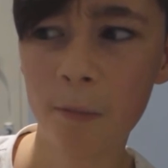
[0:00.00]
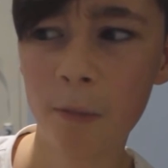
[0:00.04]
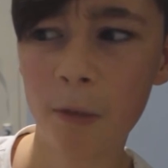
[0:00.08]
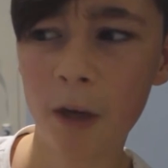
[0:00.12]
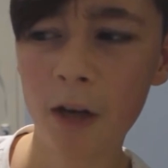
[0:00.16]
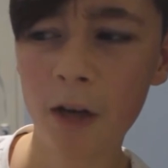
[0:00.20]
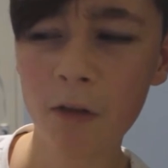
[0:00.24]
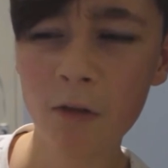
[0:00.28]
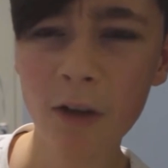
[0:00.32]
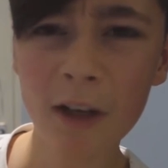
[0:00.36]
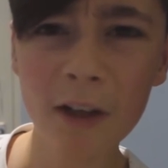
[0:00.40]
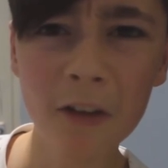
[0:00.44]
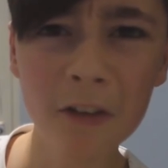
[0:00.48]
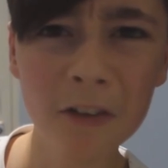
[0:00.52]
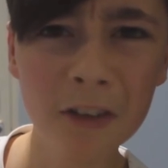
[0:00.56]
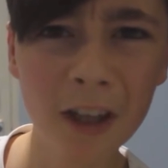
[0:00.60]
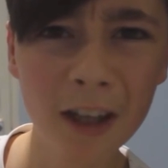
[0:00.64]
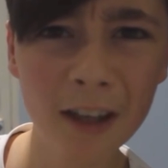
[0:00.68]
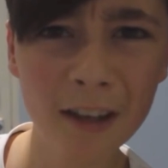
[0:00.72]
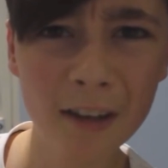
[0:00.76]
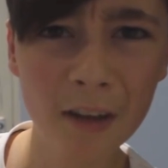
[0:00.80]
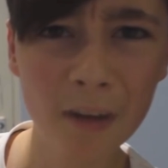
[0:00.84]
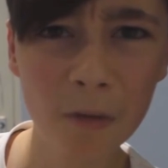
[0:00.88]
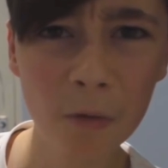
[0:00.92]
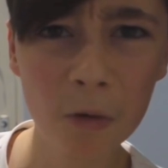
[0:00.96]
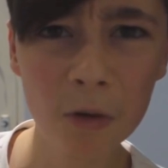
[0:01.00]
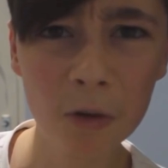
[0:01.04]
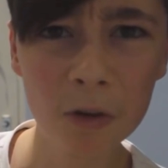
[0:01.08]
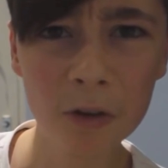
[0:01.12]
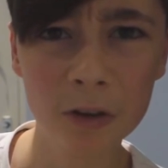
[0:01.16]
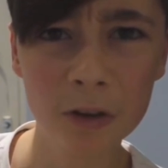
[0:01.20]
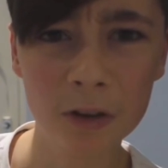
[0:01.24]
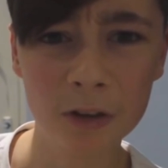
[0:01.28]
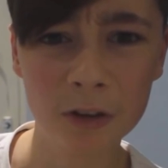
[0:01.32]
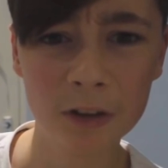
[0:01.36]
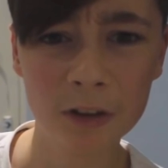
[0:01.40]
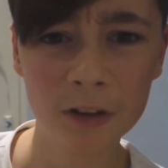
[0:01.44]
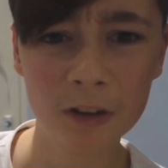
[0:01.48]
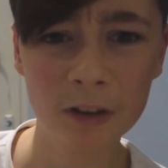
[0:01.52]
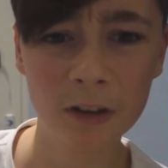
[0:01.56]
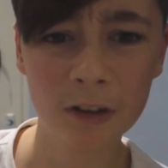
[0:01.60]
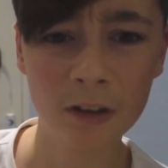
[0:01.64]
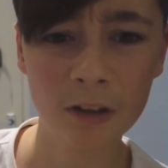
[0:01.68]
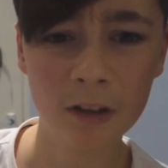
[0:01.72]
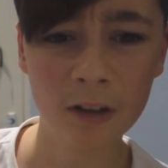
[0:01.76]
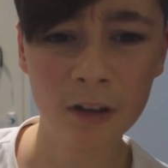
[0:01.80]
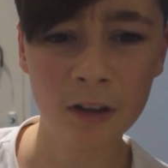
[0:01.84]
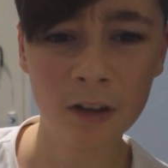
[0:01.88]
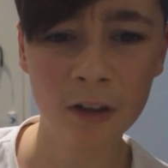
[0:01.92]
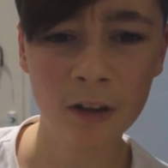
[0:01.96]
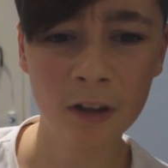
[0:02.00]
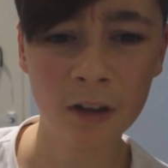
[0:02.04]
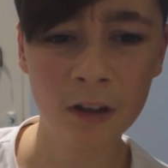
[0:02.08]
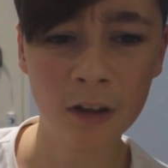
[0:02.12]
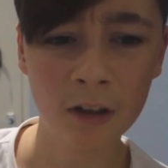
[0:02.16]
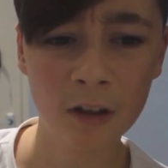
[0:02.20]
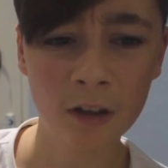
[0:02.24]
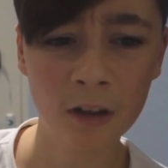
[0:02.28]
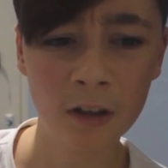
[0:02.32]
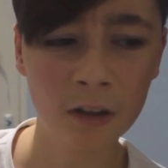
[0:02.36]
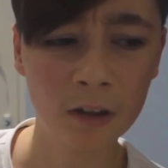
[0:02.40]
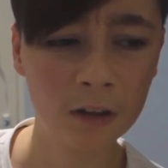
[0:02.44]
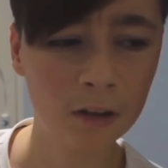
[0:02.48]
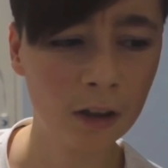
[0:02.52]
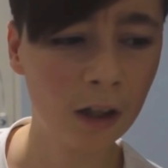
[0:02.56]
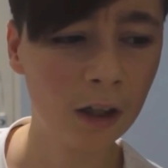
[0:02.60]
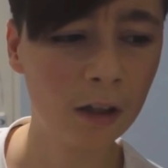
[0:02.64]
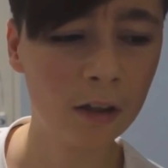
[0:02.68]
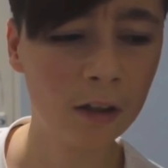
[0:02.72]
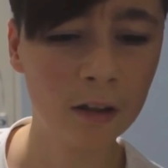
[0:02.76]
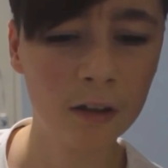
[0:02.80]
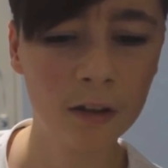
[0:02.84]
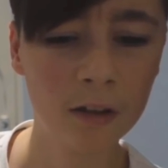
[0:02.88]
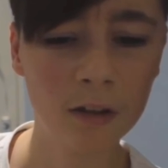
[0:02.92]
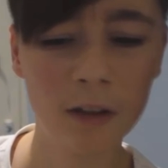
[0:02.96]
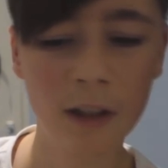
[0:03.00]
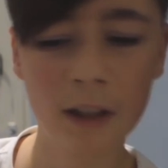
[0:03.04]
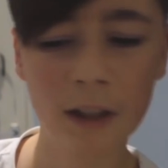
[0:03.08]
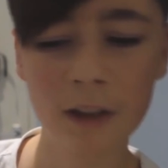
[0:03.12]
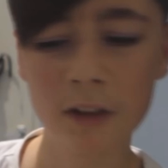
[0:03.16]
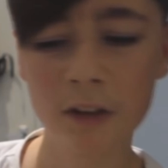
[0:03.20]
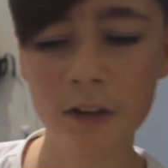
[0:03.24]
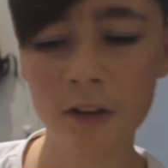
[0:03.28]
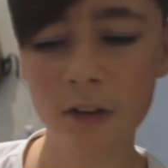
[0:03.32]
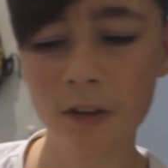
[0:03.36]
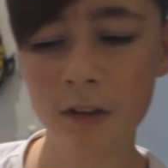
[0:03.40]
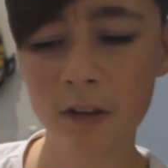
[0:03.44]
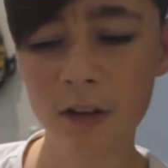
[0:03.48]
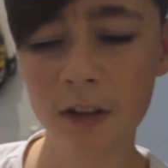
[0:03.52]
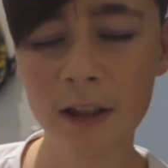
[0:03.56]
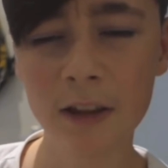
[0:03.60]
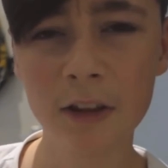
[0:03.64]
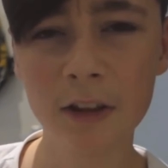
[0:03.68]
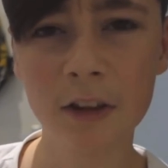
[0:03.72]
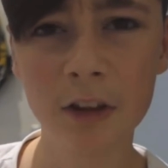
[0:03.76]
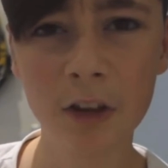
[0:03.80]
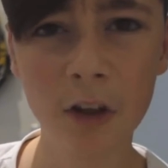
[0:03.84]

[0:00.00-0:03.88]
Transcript: But I read online there was. Like, that's, that's